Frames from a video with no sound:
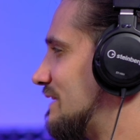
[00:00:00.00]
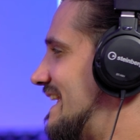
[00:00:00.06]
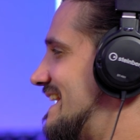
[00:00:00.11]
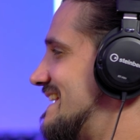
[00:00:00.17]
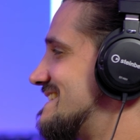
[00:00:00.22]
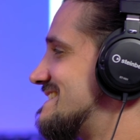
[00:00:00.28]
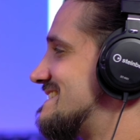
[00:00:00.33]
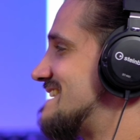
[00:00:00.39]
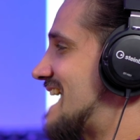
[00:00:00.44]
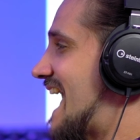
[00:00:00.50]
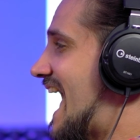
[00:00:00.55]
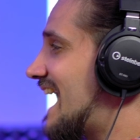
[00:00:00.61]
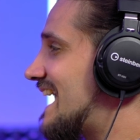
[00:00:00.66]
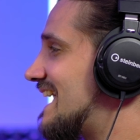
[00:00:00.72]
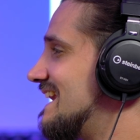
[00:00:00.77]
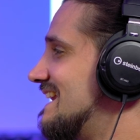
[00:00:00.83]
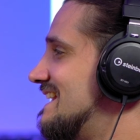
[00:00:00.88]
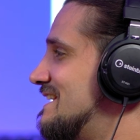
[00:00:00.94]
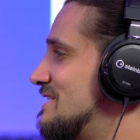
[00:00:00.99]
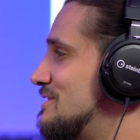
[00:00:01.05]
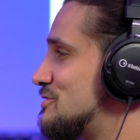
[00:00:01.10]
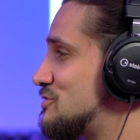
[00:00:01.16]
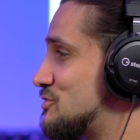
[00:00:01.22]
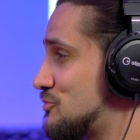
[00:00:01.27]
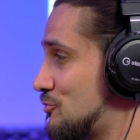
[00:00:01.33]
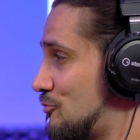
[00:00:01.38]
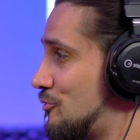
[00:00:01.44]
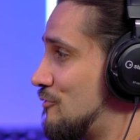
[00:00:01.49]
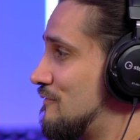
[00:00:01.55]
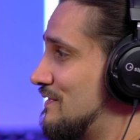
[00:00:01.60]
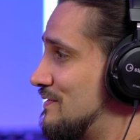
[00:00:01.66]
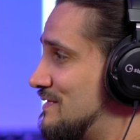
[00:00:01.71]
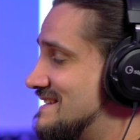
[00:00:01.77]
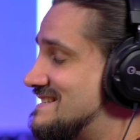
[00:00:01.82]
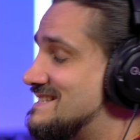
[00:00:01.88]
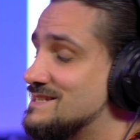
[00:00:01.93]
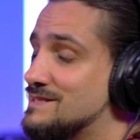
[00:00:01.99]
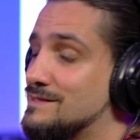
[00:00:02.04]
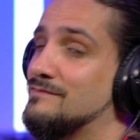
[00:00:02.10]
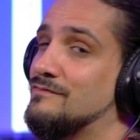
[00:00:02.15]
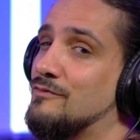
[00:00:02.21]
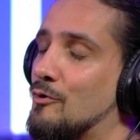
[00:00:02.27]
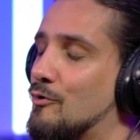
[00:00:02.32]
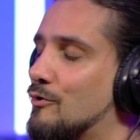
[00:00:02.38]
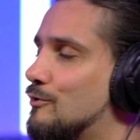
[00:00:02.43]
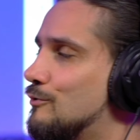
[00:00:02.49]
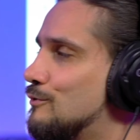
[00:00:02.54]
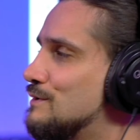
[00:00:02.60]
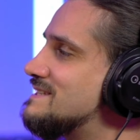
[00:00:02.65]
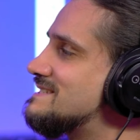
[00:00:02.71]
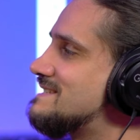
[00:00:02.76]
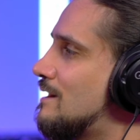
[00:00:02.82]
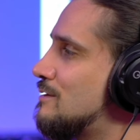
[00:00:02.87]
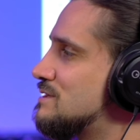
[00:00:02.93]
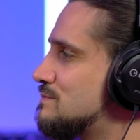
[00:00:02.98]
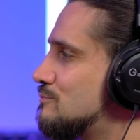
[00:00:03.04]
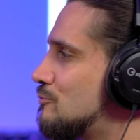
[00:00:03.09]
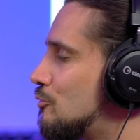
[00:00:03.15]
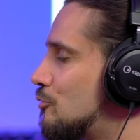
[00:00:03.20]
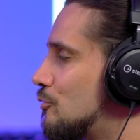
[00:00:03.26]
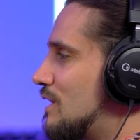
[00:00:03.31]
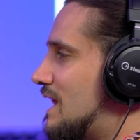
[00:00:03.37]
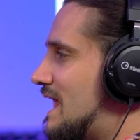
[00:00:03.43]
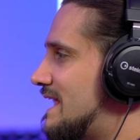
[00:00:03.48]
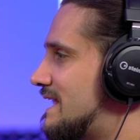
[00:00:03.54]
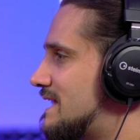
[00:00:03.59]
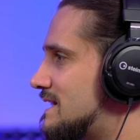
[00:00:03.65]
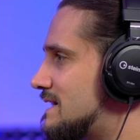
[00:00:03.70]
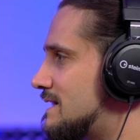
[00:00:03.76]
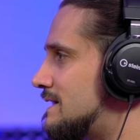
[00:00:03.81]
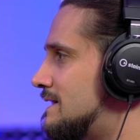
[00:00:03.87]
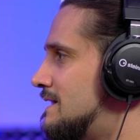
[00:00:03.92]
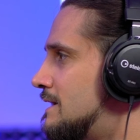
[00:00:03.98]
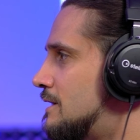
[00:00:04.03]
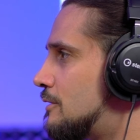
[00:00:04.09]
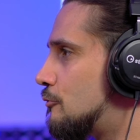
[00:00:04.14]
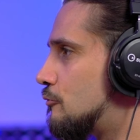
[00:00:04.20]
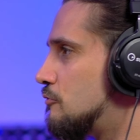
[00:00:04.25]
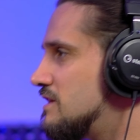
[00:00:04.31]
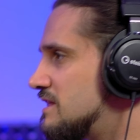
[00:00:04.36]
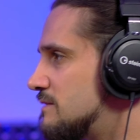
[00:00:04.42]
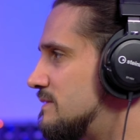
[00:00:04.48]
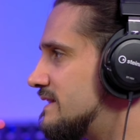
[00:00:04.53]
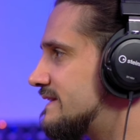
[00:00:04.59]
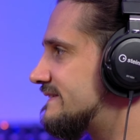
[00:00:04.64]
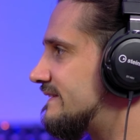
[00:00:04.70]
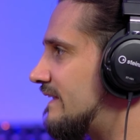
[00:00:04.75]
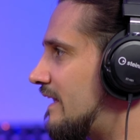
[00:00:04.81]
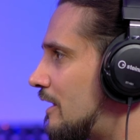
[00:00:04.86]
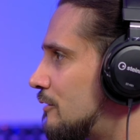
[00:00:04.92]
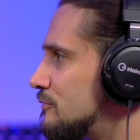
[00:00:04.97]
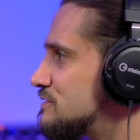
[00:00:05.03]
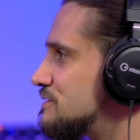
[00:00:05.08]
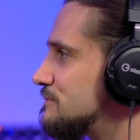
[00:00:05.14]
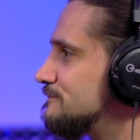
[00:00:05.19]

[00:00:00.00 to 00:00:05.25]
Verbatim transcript: exactly sure that this is the vocal. It sounds more like a rhythmic sound.